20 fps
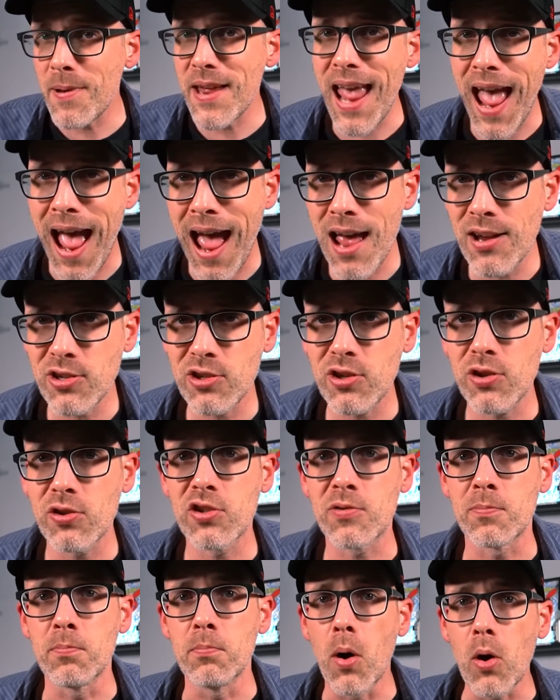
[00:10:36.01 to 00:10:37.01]
be
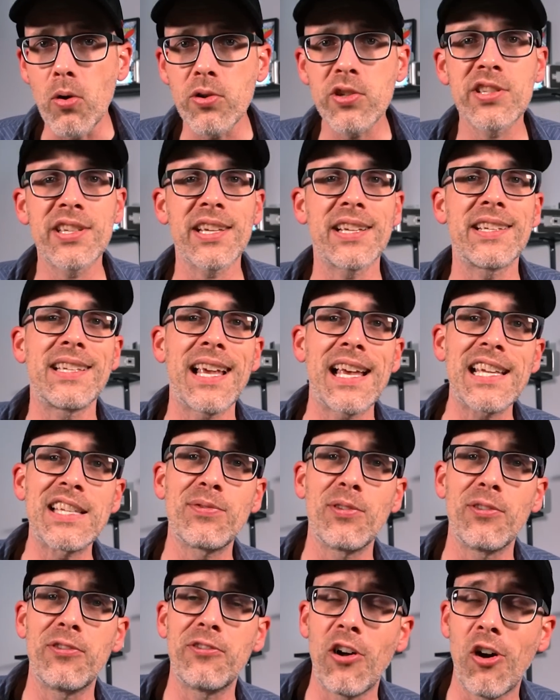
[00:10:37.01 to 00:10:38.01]
Aster's most
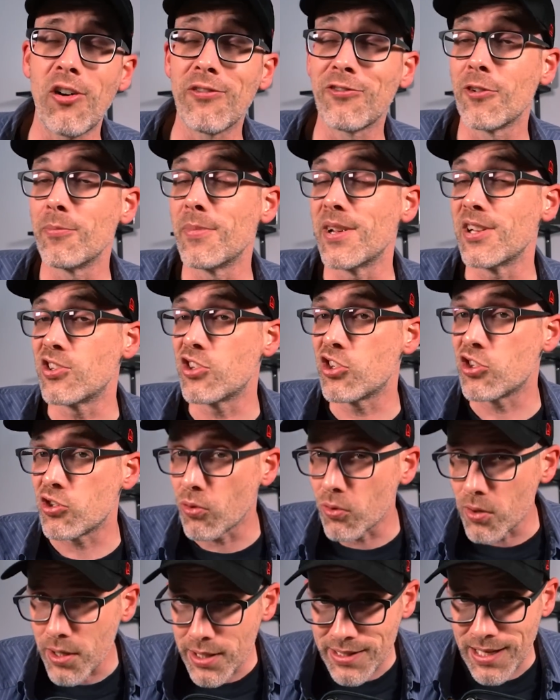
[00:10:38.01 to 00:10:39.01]
successful film from a
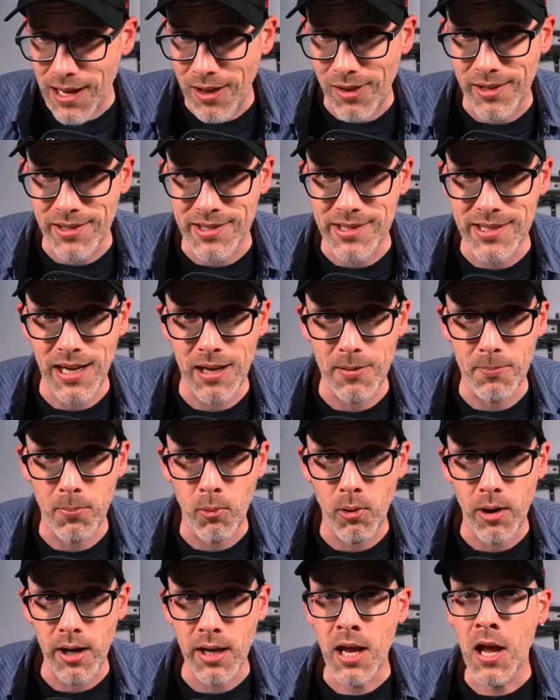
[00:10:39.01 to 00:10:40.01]
storytelling
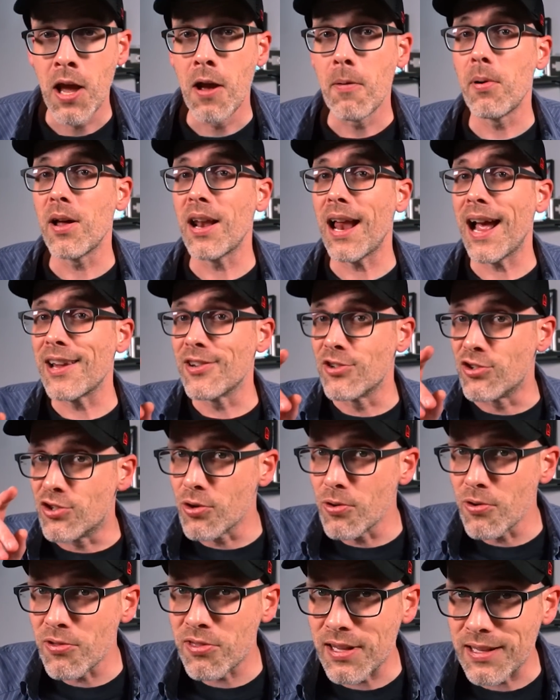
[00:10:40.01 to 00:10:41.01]
standpoint, but I
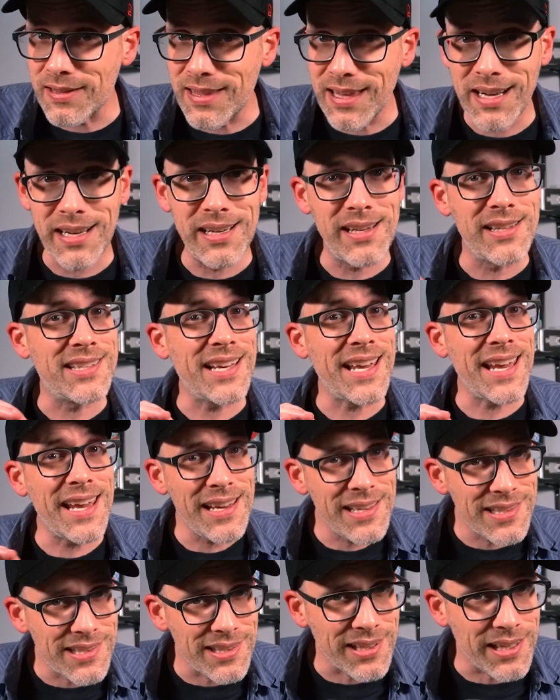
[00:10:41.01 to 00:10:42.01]
do think that it is
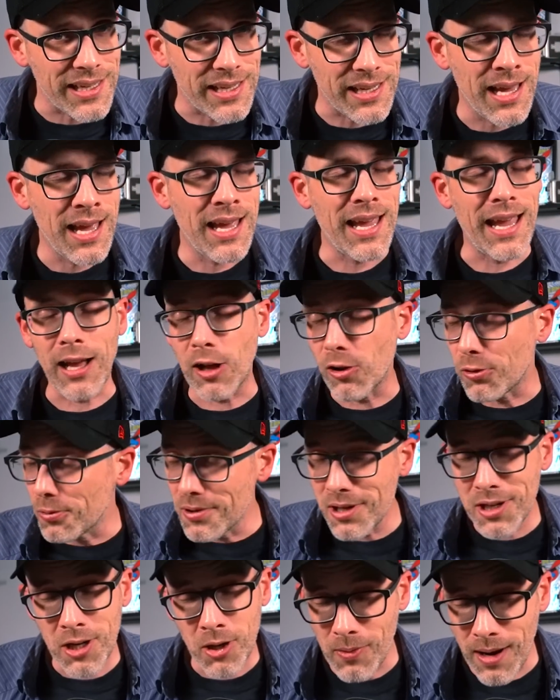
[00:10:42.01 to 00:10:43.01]
easily,
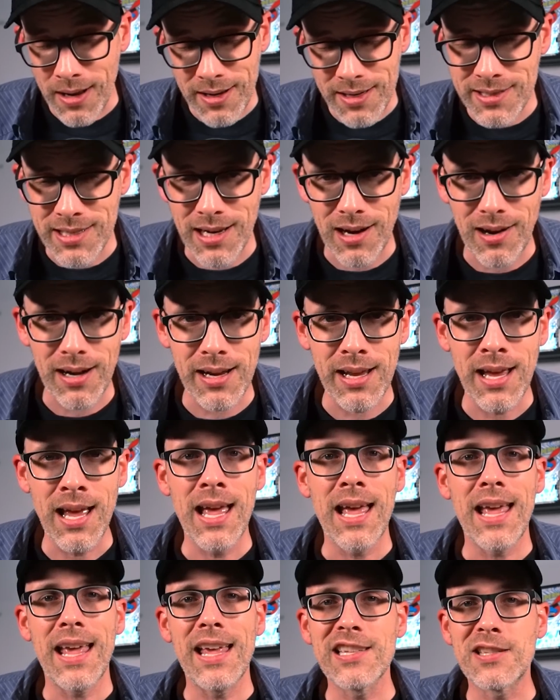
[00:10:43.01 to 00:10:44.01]
including Hereditary,
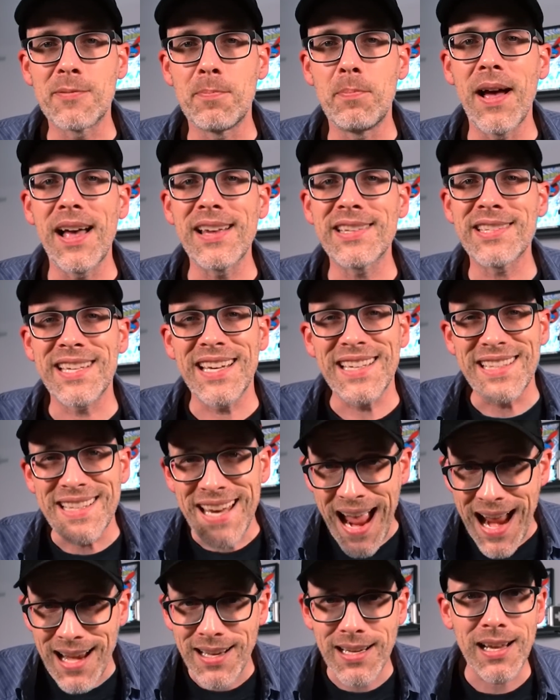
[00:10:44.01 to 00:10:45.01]
his best
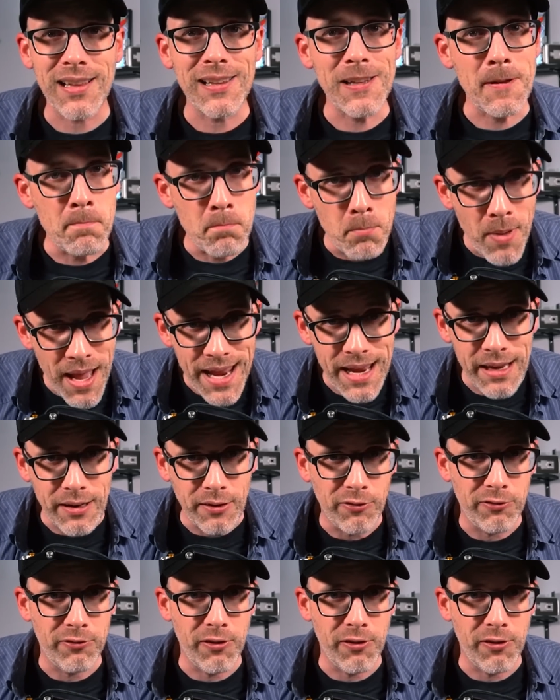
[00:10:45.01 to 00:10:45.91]
technically made